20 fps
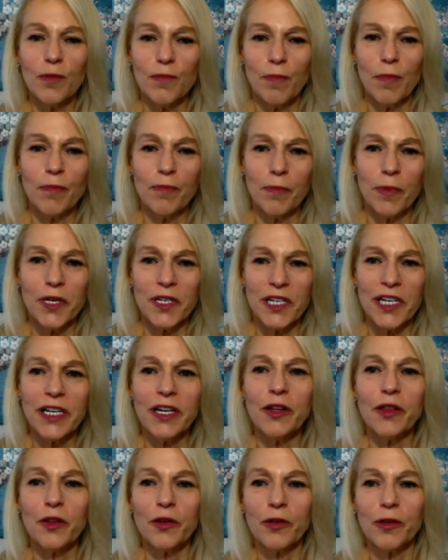a
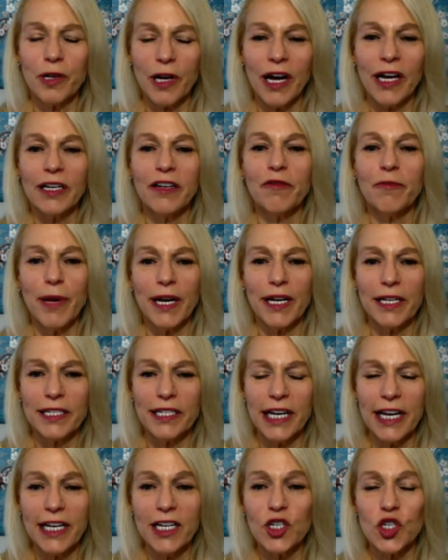particular kind of
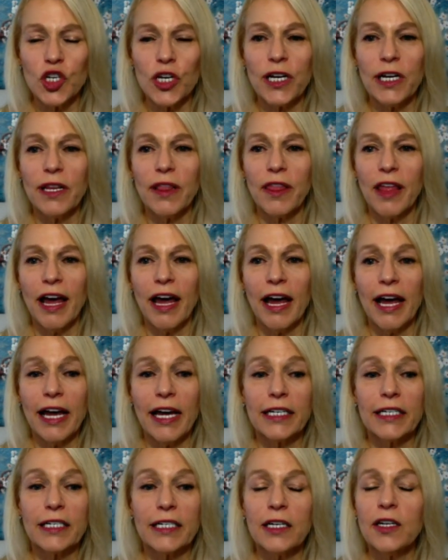meditation
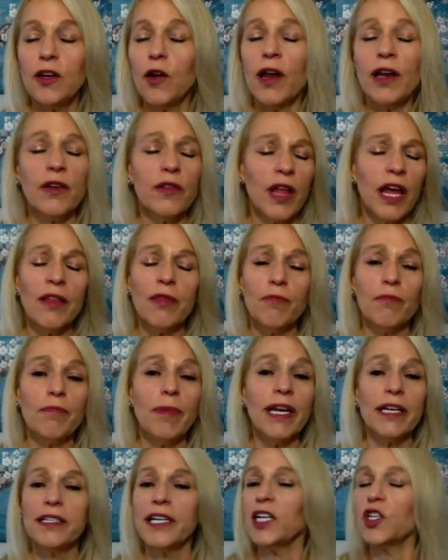that you know, and, and
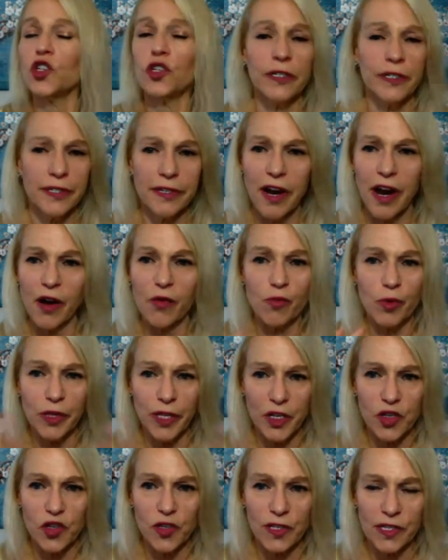meditation is not
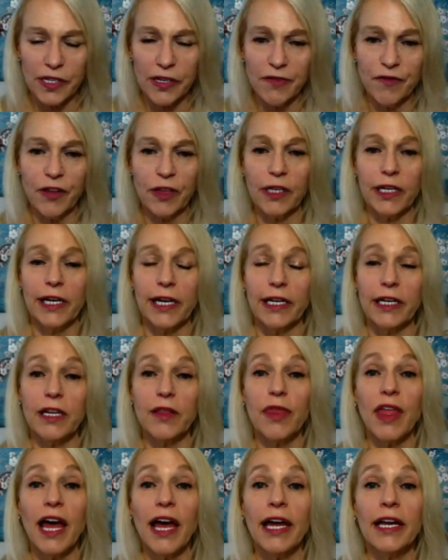religiously
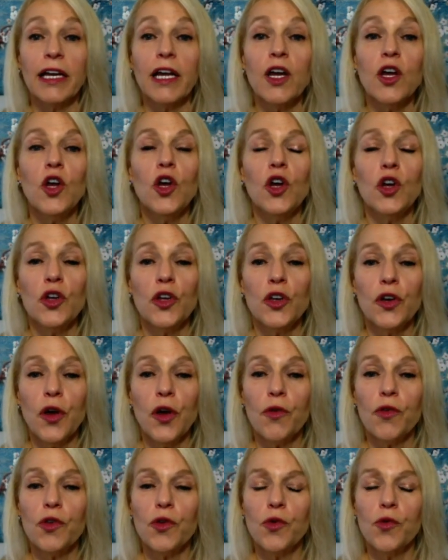affiliated. That you
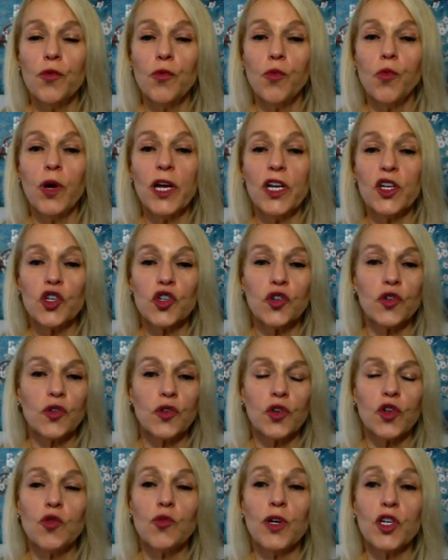know, you
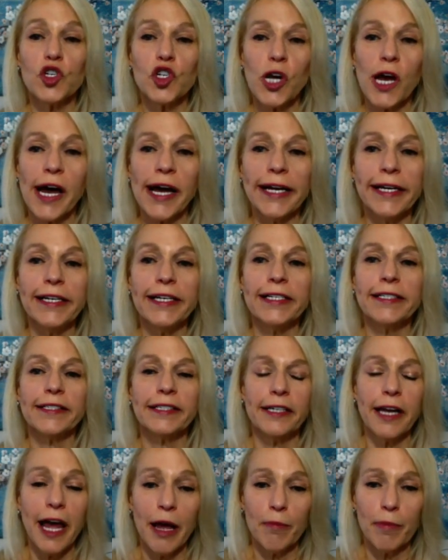wish you wish
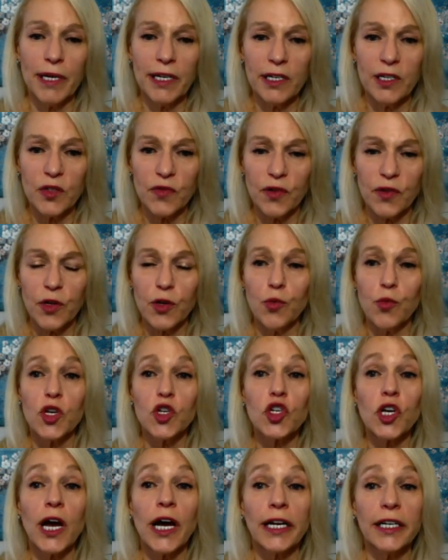kindness and happiness. you
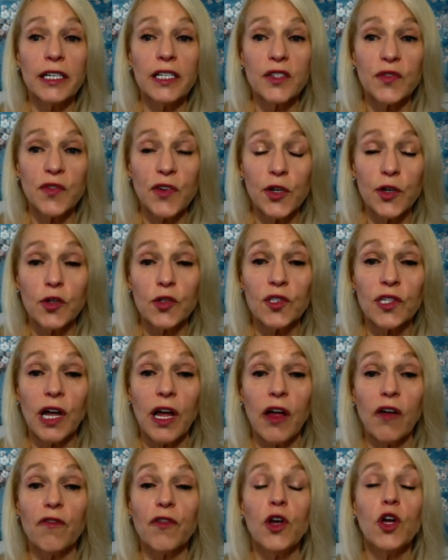wish kindness for
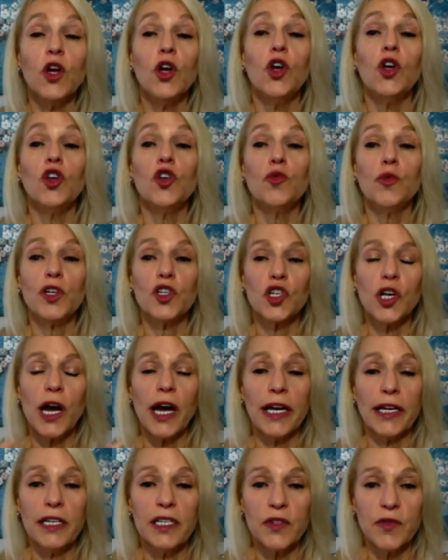yourself. You wish
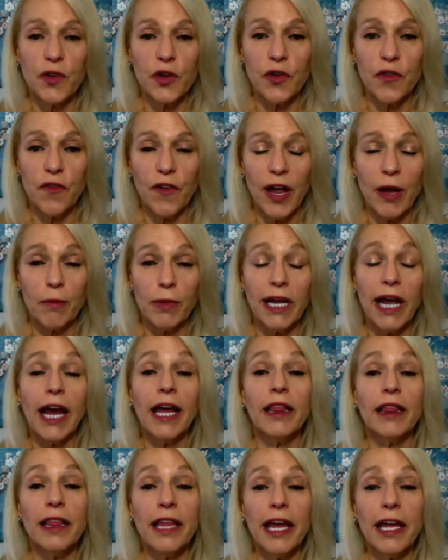kindness for your family,
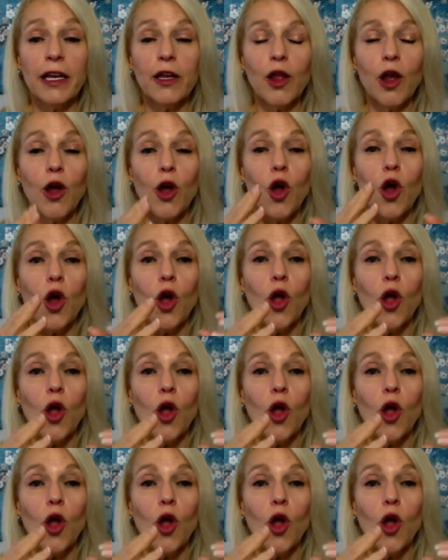and then